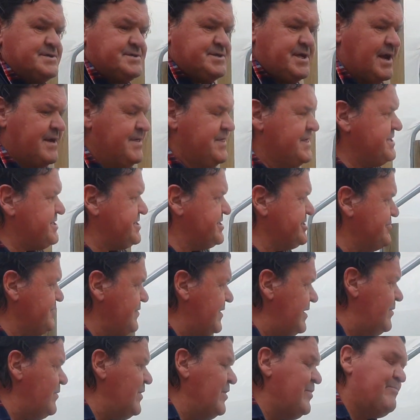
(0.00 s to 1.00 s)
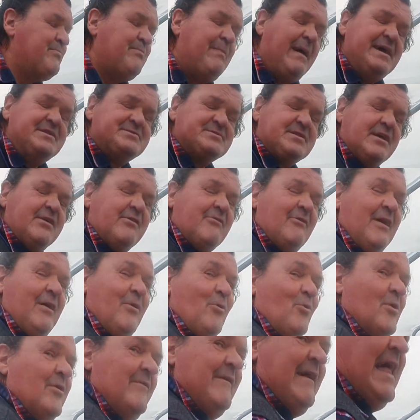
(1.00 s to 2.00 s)
So this is where we basically grow
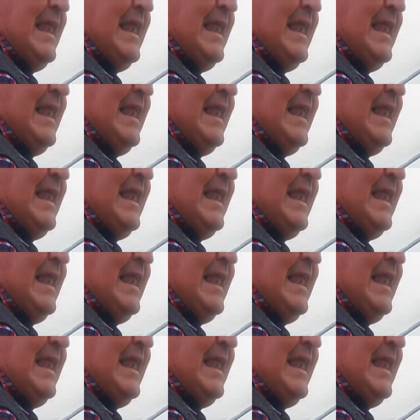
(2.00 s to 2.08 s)
all of our